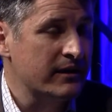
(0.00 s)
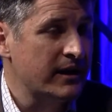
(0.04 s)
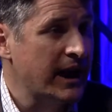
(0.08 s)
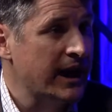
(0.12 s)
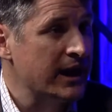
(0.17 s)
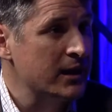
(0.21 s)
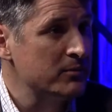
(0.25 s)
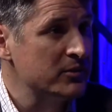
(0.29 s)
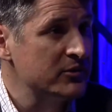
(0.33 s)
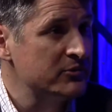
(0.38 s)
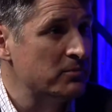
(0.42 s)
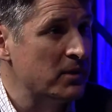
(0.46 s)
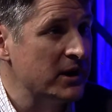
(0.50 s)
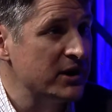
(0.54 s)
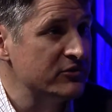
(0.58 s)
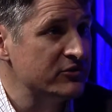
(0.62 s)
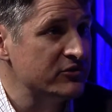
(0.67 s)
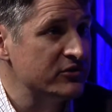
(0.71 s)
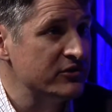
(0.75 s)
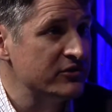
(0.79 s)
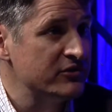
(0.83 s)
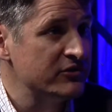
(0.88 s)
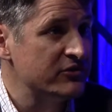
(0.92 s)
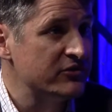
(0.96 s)
cannabis
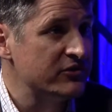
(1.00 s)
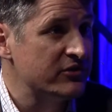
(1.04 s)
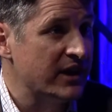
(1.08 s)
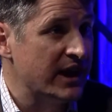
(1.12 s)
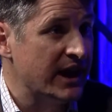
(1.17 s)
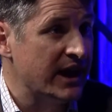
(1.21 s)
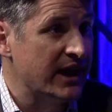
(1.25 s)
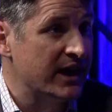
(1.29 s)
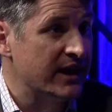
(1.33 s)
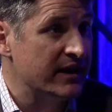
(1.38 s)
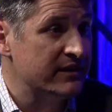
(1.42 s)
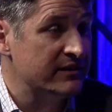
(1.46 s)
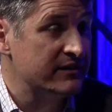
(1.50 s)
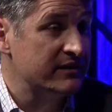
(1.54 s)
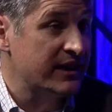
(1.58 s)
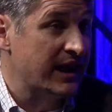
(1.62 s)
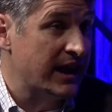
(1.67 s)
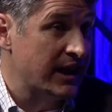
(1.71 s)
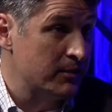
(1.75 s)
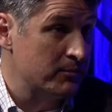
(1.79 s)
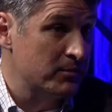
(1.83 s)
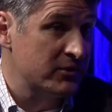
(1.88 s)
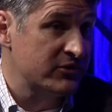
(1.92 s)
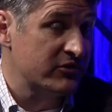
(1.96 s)
patients and
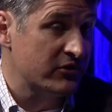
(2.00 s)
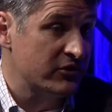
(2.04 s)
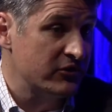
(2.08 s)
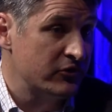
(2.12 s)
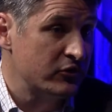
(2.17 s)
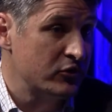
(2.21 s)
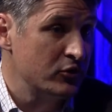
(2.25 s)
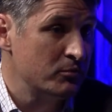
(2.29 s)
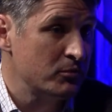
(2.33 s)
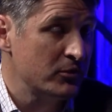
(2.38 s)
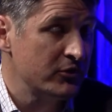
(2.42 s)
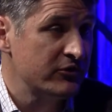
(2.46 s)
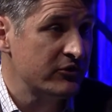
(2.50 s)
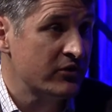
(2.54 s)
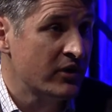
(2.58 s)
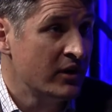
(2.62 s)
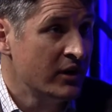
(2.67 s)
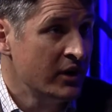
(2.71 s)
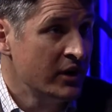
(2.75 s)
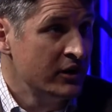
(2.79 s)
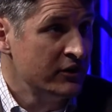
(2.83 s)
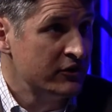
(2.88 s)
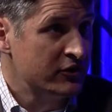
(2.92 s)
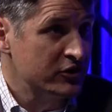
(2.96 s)
cannabis consumers
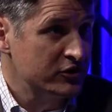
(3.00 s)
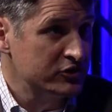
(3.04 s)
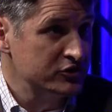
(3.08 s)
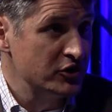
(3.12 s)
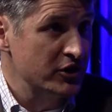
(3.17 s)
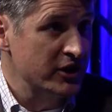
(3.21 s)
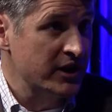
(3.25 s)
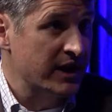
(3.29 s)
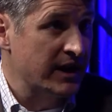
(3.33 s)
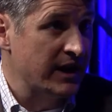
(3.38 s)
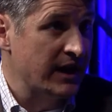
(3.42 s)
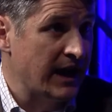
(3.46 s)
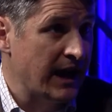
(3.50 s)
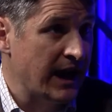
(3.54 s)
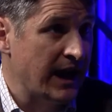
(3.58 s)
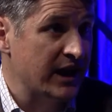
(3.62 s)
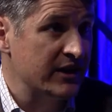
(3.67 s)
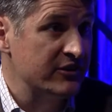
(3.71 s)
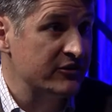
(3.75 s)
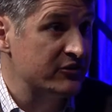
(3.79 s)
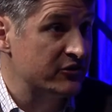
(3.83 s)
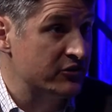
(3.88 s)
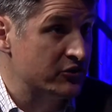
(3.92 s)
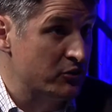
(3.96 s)
to look
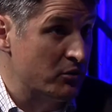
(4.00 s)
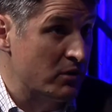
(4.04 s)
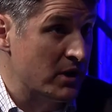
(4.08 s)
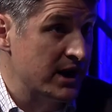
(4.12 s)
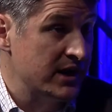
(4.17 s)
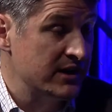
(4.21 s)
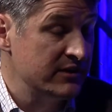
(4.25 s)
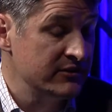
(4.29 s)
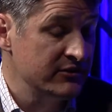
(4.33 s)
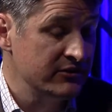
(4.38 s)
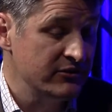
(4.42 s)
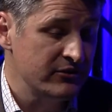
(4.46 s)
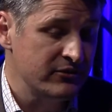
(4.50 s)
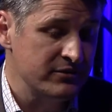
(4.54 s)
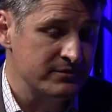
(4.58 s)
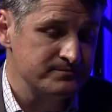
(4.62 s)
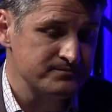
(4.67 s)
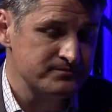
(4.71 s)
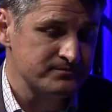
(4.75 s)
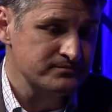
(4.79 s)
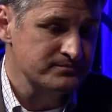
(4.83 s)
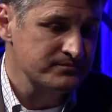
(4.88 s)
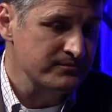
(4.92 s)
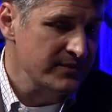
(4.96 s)
at strains,
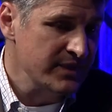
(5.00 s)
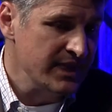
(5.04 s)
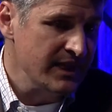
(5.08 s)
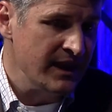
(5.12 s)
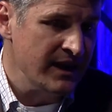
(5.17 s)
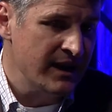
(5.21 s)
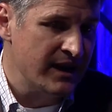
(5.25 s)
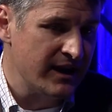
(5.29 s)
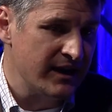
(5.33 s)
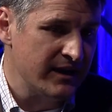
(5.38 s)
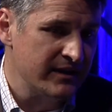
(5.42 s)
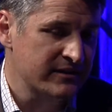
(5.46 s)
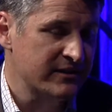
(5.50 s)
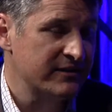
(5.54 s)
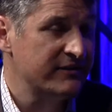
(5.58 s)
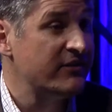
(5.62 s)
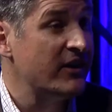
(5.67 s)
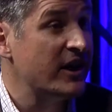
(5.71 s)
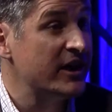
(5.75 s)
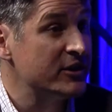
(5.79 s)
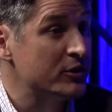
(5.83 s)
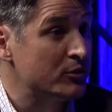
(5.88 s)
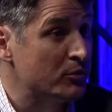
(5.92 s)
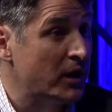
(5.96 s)
to
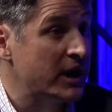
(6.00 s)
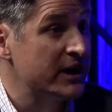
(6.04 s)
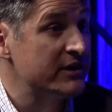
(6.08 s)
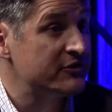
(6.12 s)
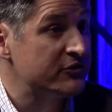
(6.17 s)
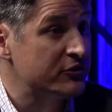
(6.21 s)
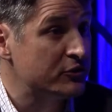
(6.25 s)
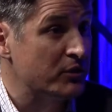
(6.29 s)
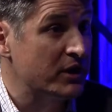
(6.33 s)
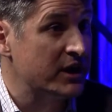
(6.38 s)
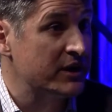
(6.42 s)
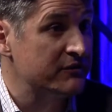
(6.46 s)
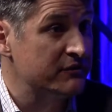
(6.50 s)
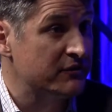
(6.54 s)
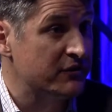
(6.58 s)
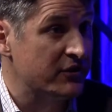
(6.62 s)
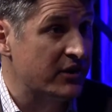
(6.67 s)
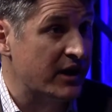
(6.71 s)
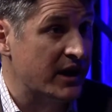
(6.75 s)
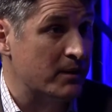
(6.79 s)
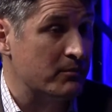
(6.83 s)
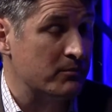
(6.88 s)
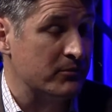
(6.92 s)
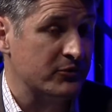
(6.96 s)
find the right strain for
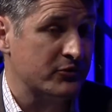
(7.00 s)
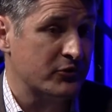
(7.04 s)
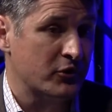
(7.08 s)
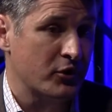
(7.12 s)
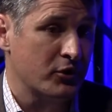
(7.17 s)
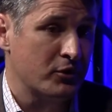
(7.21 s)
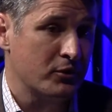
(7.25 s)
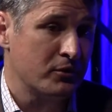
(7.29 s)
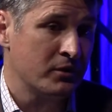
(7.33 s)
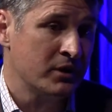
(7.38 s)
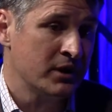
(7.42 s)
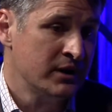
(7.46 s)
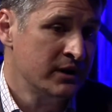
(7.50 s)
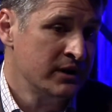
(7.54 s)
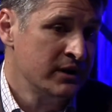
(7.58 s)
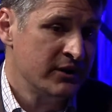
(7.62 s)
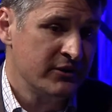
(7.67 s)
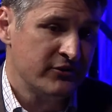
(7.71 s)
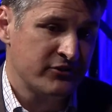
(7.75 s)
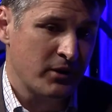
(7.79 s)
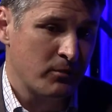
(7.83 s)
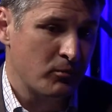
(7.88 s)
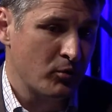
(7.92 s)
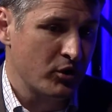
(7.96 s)
them. So
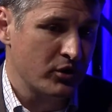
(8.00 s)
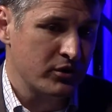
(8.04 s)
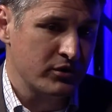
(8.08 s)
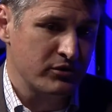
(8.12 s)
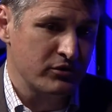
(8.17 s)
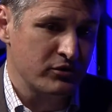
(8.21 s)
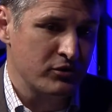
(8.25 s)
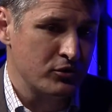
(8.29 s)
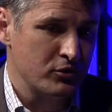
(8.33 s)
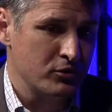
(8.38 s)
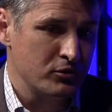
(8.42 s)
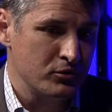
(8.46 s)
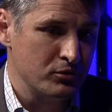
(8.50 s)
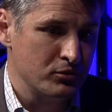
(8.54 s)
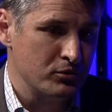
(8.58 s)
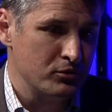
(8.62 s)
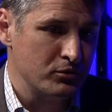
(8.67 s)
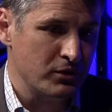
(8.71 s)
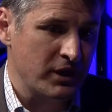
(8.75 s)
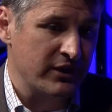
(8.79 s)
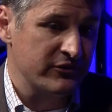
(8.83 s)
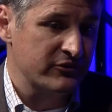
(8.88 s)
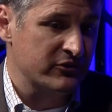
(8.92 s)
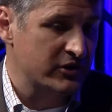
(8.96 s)
someone
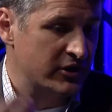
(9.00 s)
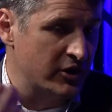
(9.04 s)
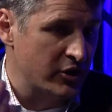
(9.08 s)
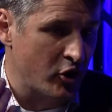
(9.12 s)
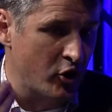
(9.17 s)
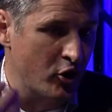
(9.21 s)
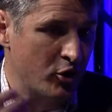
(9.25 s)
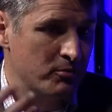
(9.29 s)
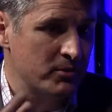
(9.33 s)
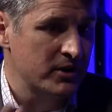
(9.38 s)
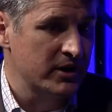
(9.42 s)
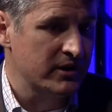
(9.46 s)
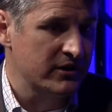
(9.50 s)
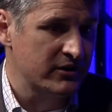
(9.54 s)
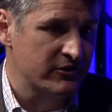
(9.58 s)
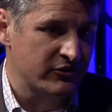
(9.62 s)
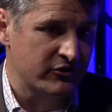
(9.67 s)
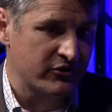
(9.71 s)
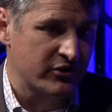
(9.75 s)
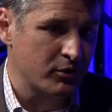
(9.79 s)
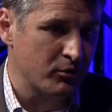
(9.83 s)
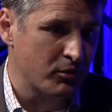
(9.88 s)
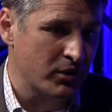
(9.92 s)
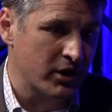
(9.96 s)
who has glaucoma can
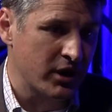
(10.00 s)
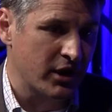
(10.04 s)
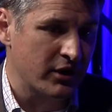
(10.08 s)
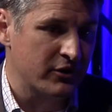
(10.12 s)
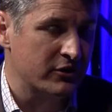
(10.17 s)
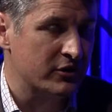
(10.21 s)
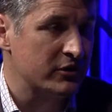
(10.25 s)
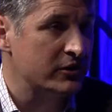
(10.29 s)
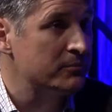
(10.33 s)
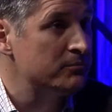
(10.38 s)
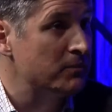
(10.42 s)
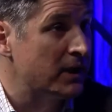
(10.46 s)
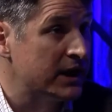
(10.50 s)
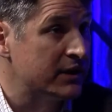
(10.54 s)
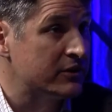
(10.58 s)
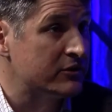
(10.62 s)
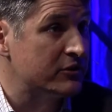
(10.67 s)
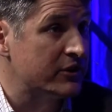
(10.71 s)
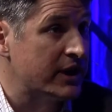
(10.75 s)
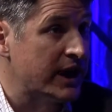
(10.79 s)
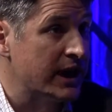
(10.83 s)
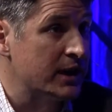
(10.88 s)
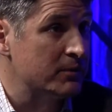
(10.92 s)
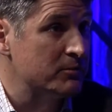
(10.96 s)
see what other
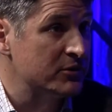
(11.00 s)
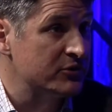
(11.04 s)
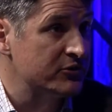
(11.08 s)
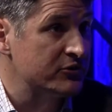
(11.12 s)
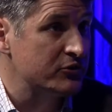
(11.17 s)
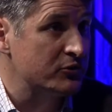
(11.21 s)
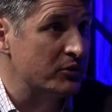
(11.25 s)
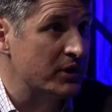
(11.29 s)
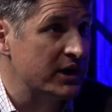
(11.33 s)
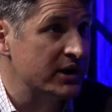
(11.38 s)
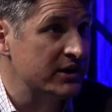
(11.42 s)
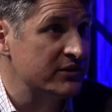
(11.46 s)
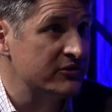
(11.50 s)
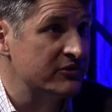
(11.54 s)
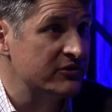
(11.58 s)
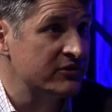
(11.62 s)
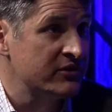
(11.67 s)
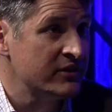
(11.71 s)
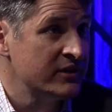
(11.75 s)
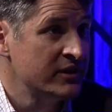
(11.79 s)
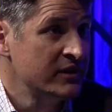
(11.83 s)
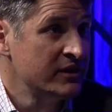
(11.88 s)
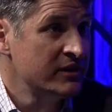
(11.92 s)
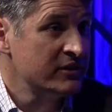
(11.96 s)
medical cannabis
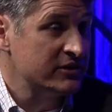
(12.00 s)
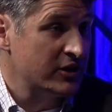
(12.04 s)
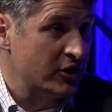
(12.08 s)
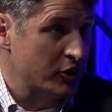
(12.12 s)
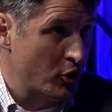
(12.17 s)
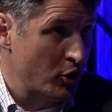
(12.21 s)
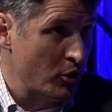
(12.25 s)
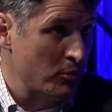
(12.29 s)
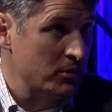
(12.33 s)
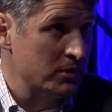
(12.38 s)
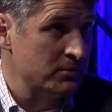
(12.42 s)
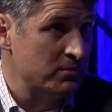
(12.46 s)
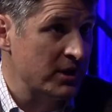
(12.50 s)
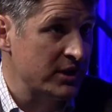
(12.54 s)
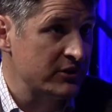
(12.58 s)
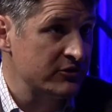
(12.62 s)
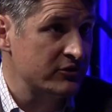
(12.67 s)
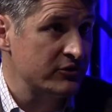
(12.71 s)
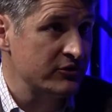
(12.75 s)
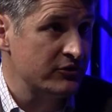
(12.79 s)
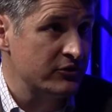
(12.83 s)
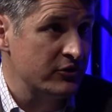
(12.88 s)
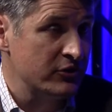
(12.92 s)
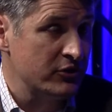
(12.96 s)
strains glaucoma
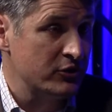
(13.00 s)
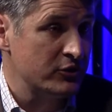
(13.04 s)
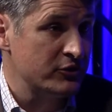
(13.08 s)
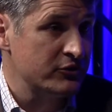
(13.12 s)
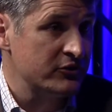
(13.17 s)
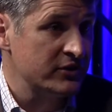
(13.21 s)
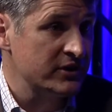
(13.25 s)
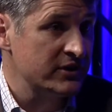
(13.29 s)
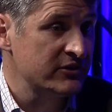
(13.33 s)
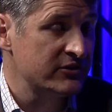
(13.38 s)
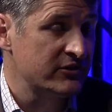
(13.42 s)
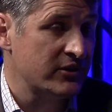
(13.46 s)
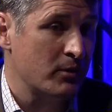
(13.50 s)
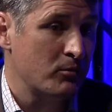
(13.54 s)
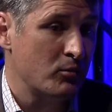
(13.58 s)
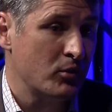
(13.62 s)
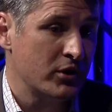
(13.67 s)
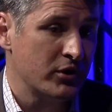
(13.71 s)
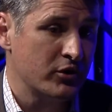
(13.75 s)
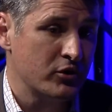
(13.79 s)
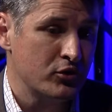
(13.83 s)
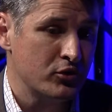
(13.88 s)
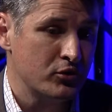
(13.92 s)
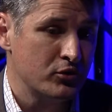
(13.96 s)
patients are using.
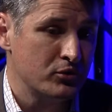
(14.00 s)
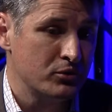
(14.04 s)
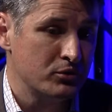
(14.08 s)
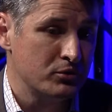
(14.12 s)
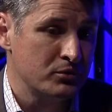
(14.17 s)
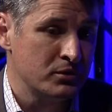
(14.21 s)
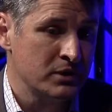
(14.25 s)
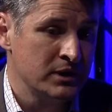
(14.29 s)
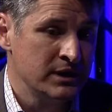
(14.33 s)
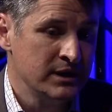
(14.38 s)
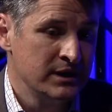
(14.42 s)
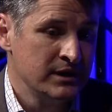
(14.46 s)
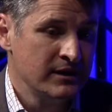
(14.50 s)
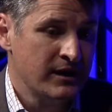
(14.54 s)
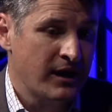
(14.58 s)
Someone who